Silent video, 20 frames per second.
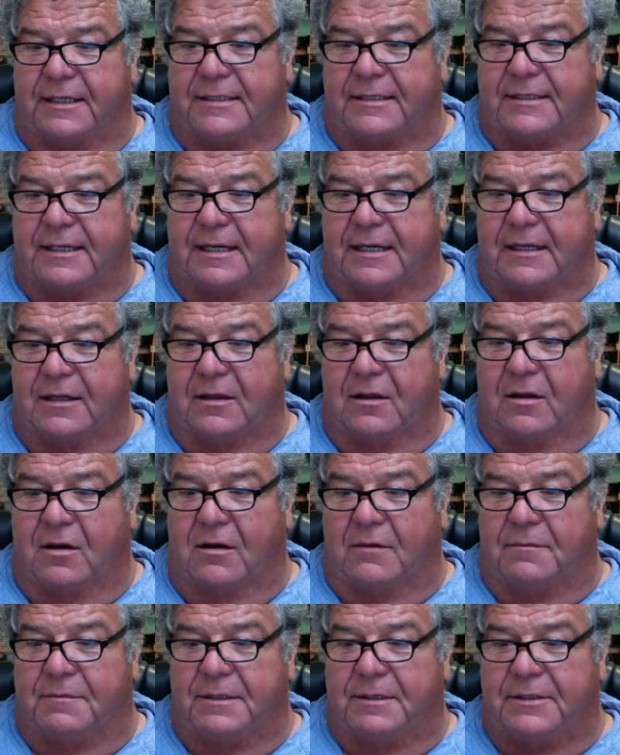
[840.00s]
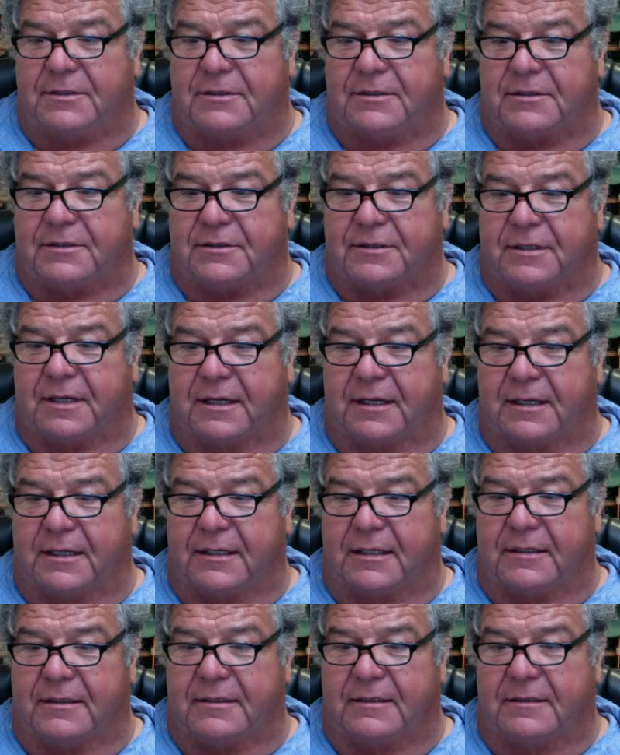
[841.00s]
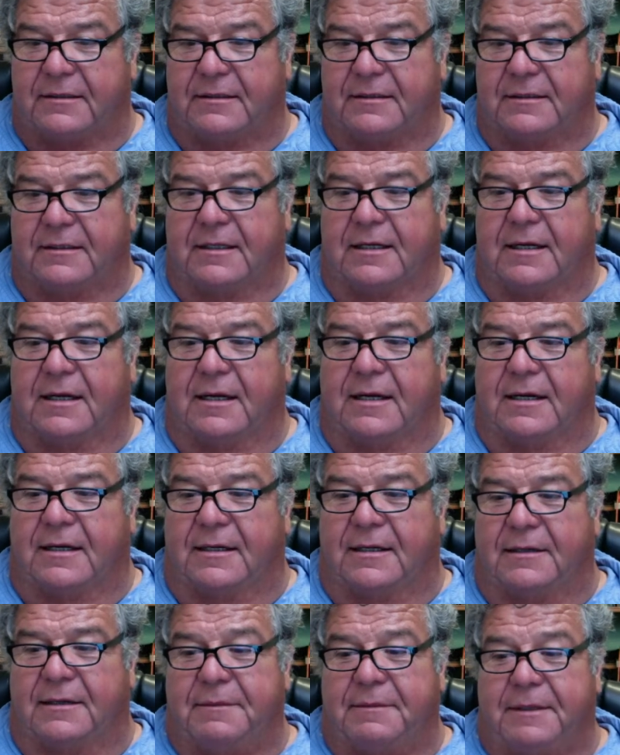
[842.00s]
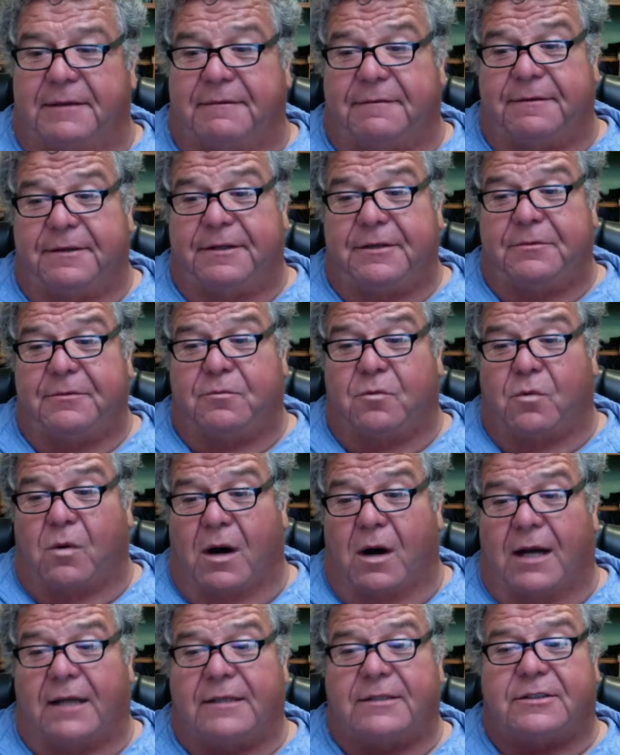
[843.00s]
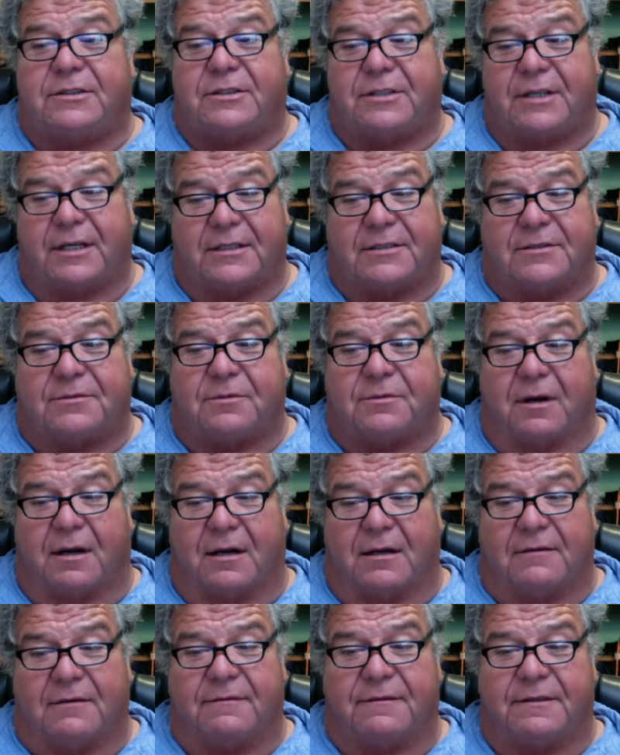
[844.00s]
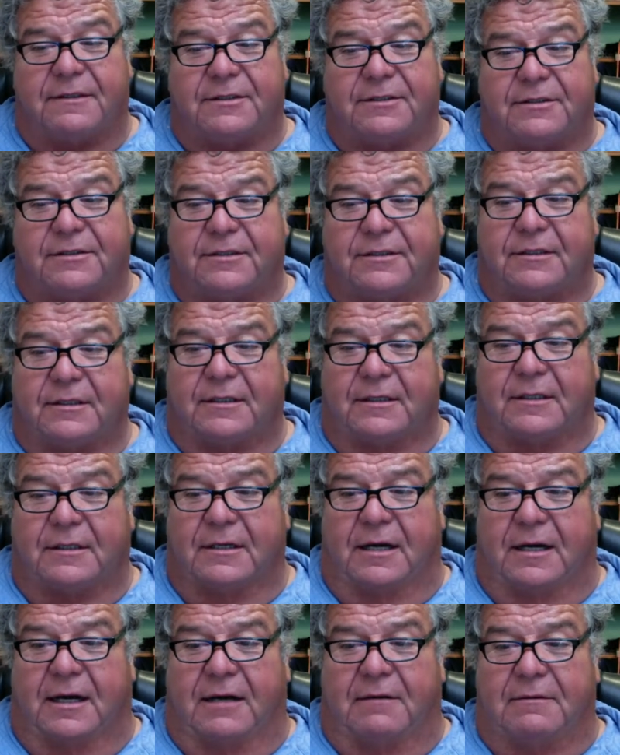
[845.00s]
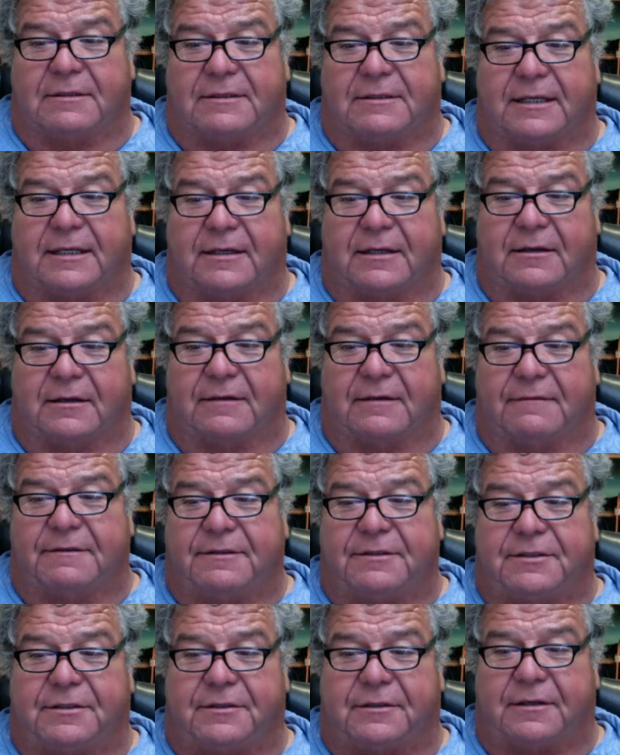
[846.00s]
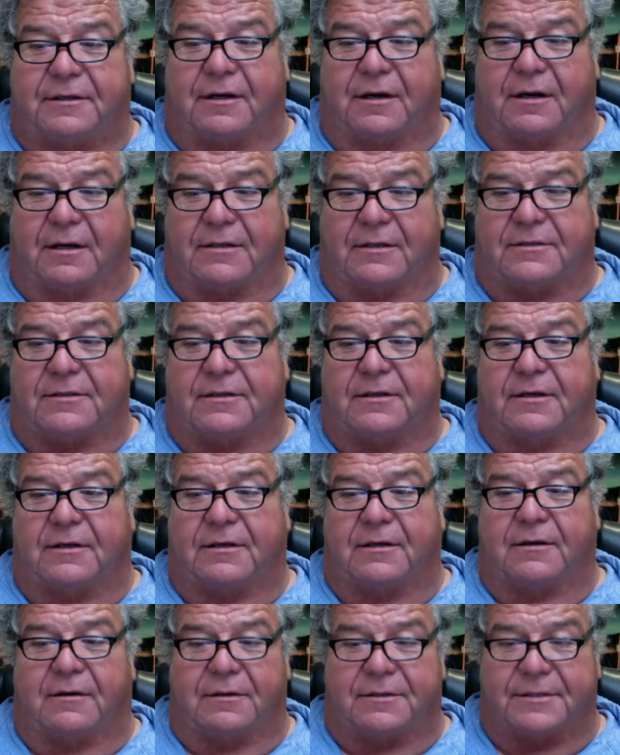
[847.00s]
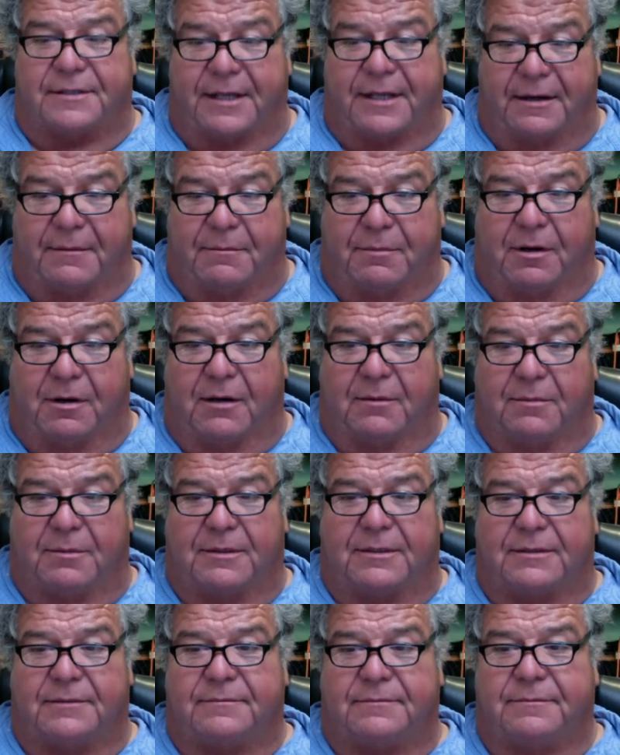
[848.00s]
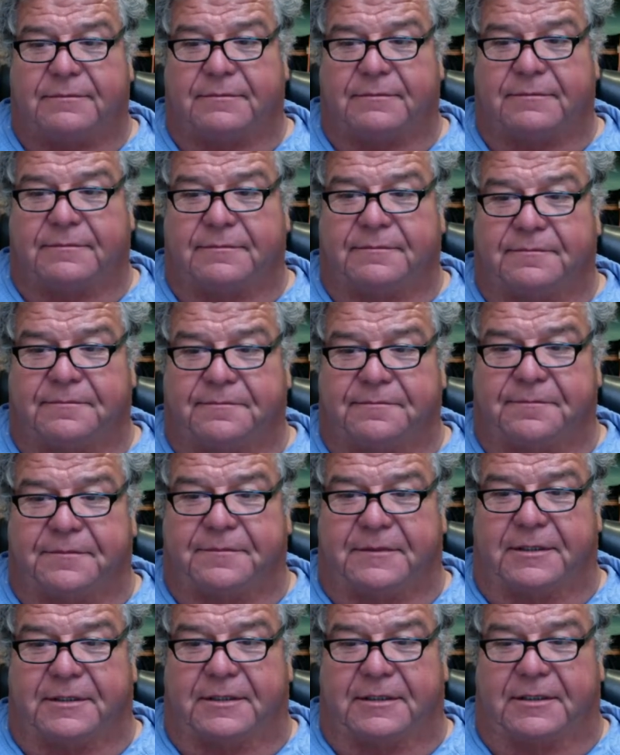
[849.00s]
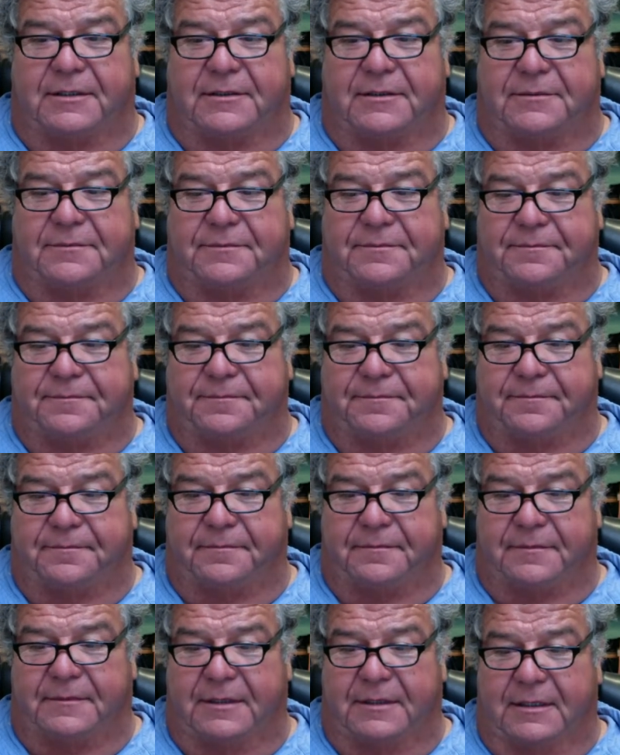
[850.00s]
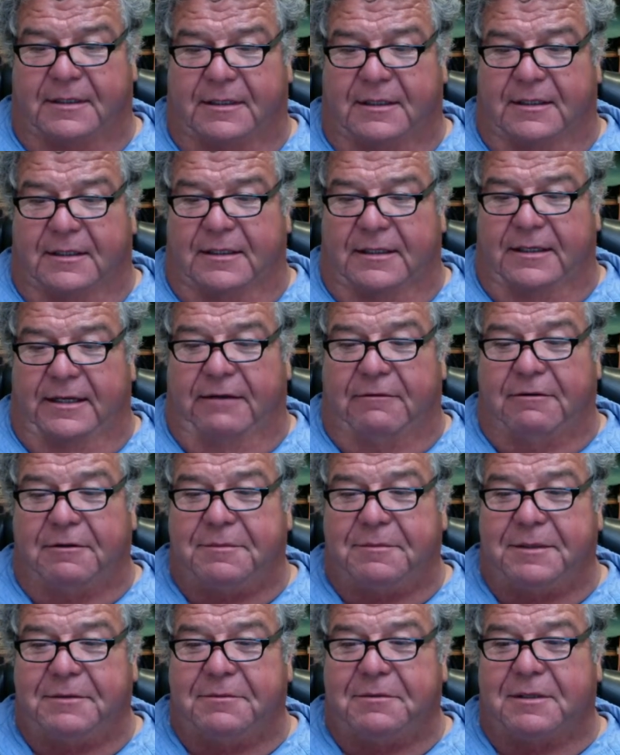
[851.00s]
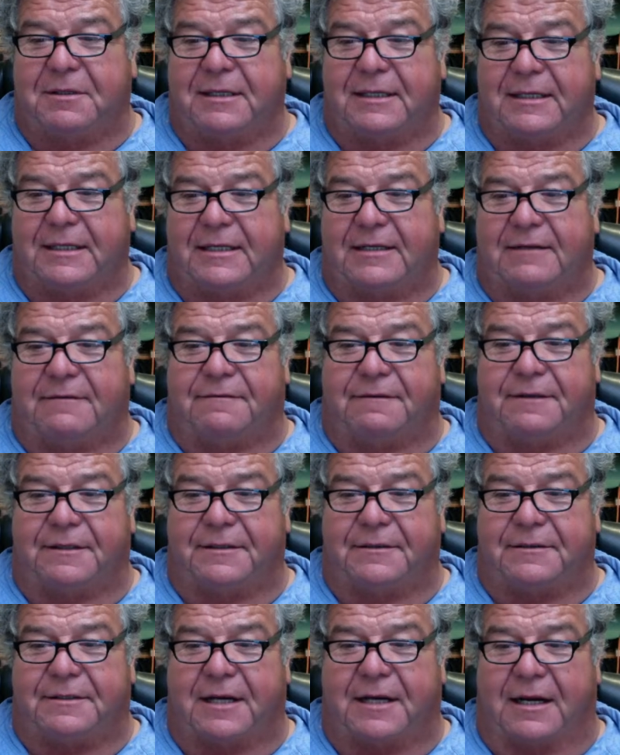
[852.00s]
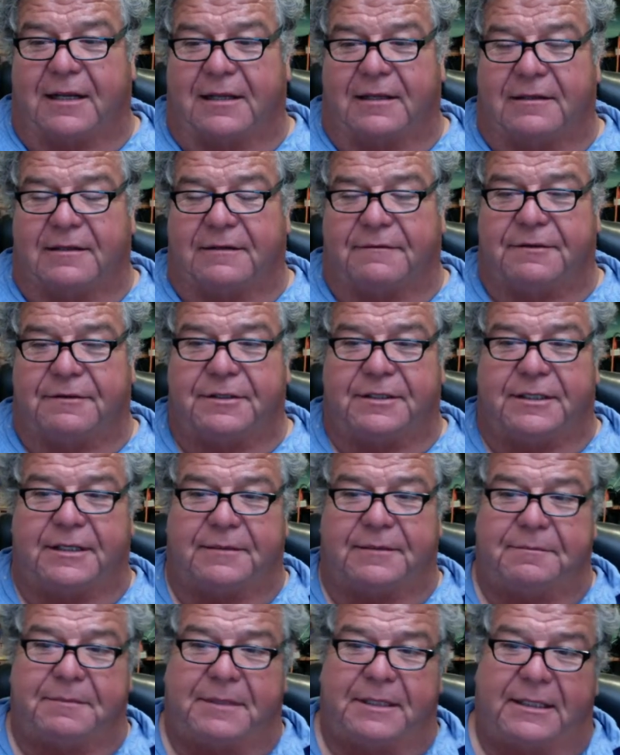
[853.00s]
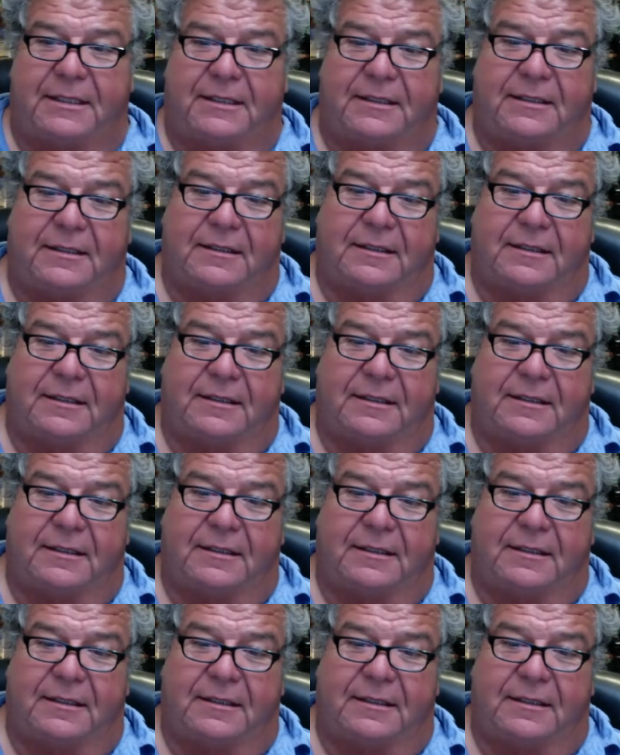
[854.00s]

say in Long Beach or should I head? If you want just rockfish, I would say go to Ventura, Oxnard, or Santa Barbara. Um, it would be really good for you, Tyler, if you could meet